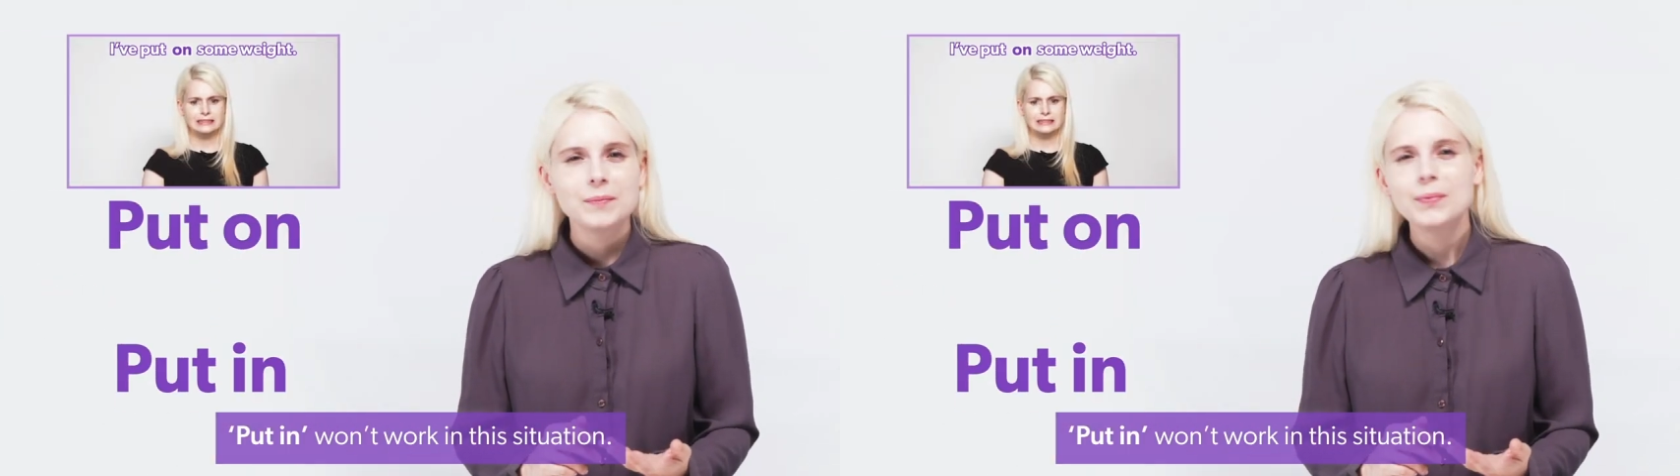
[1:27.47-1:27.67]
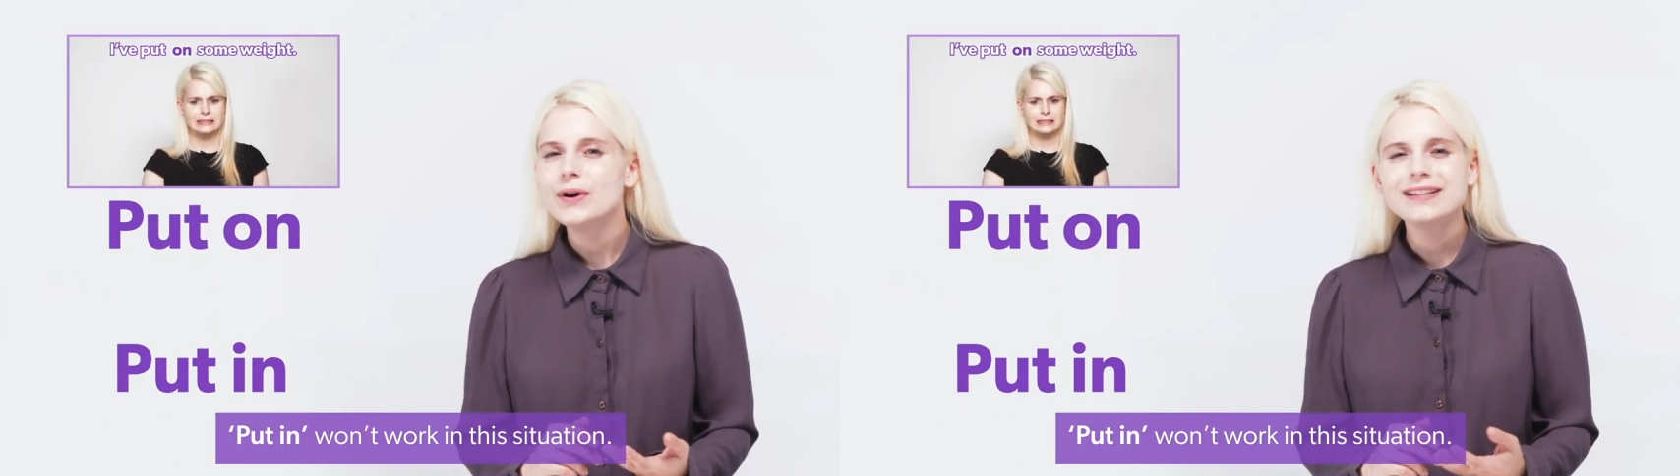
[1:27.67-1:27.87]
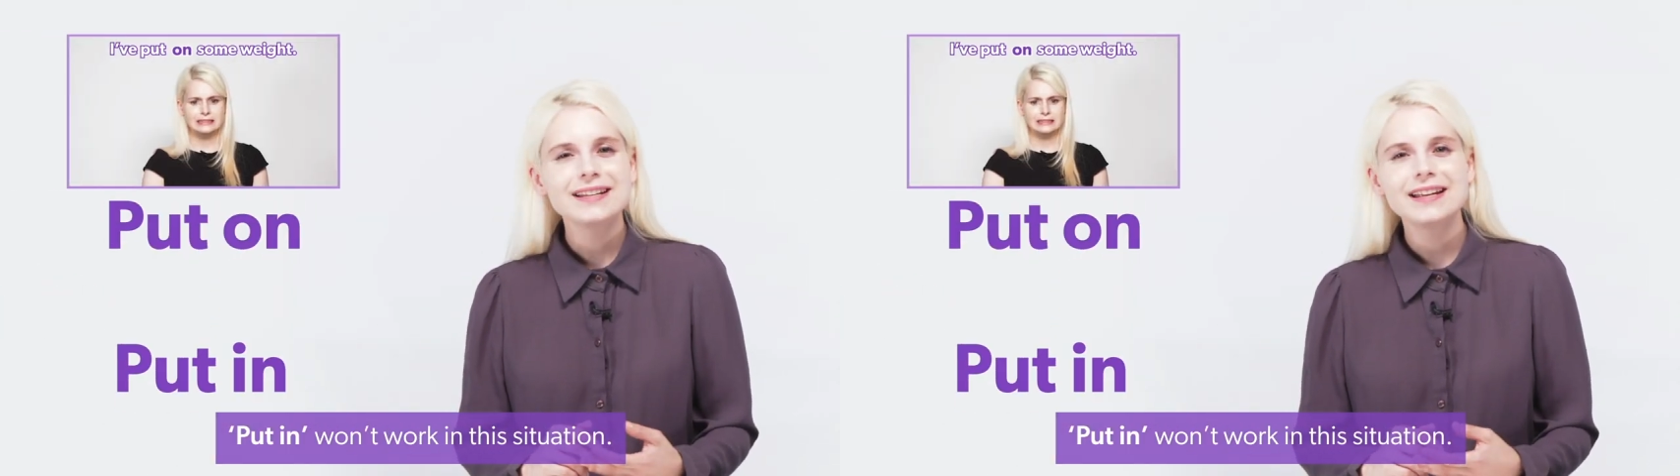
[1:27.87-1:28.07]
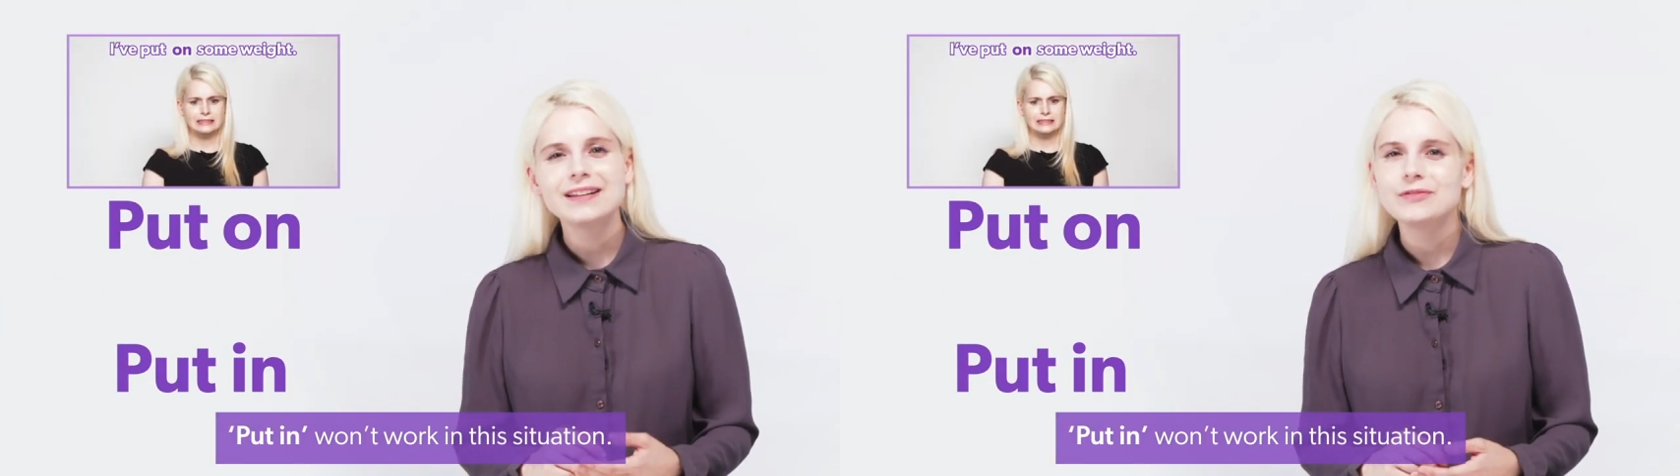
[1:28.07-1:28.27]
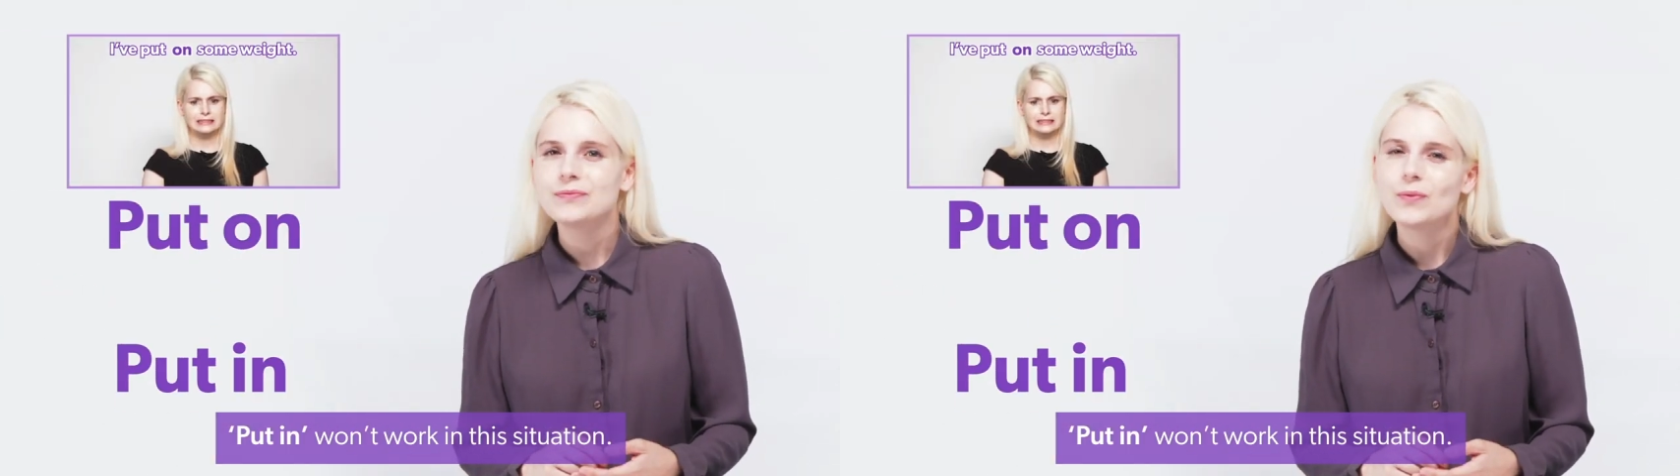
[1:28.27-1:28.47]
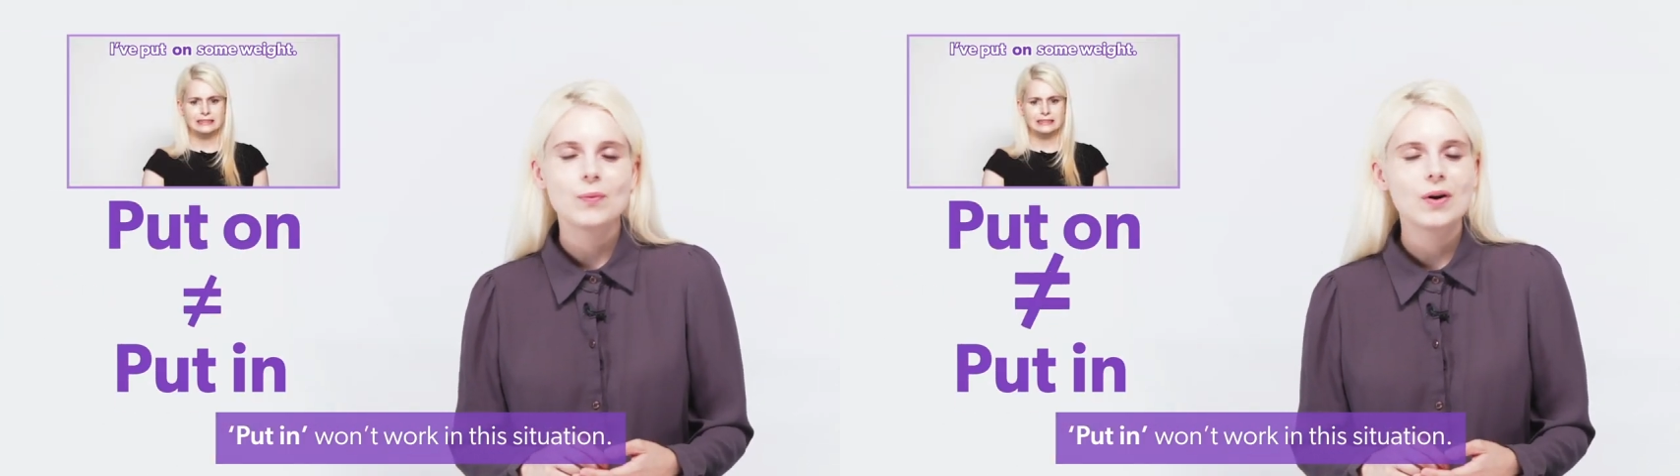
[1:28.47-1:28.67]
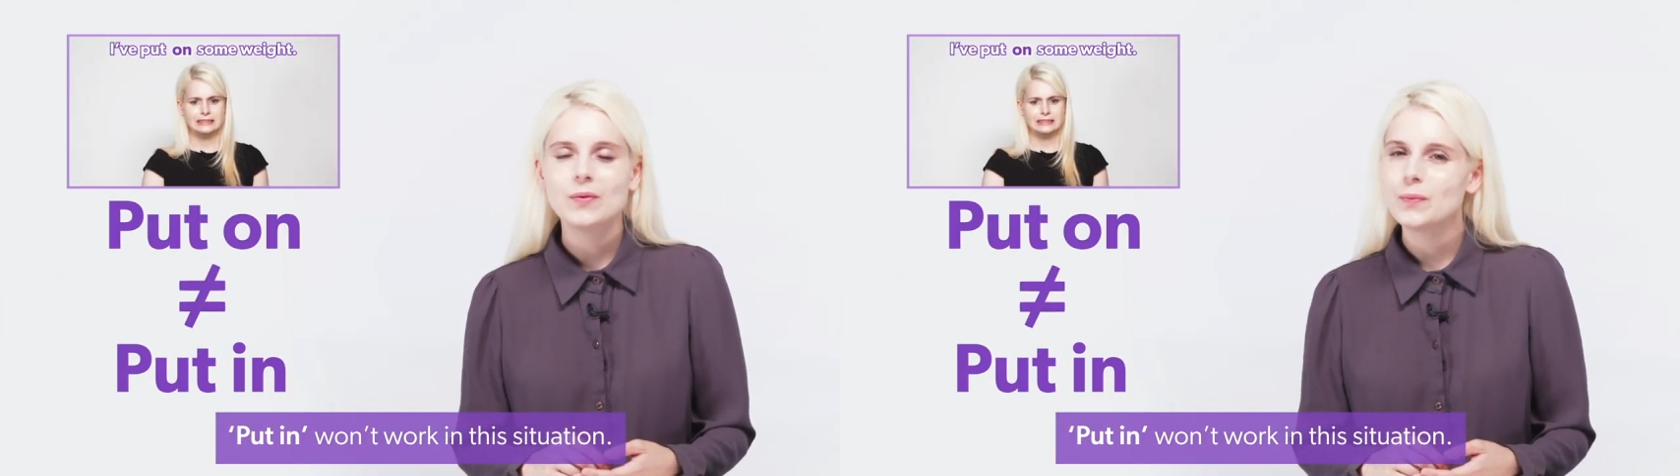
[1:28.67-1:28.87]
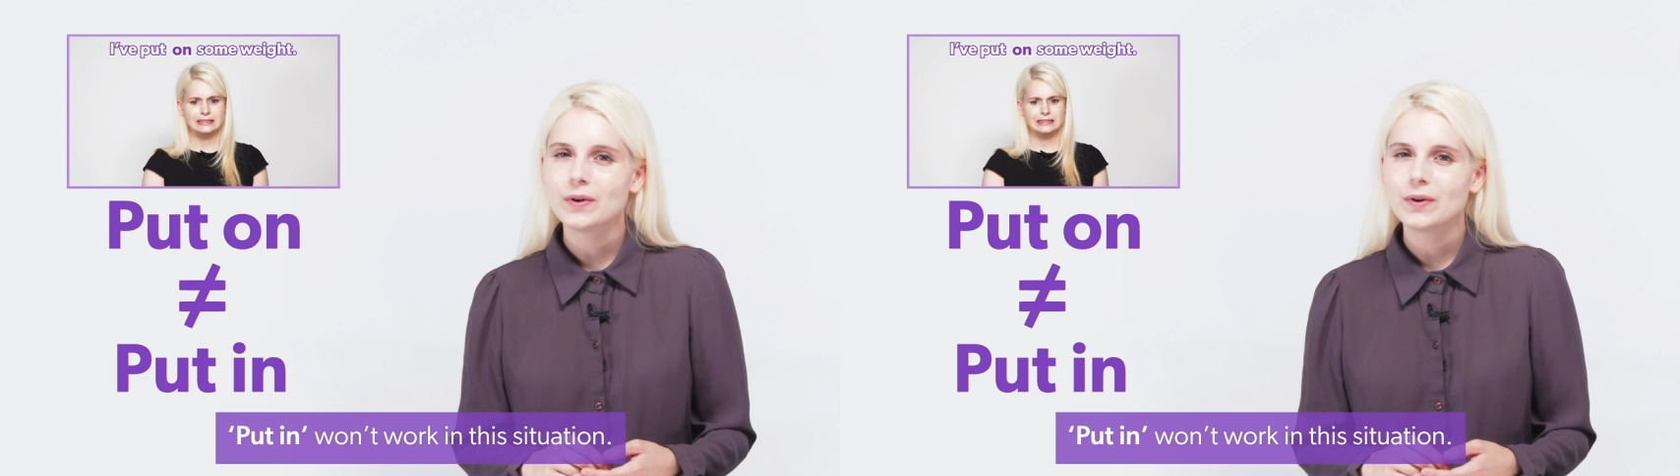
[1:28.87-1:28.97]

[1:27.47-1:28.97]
Put in won't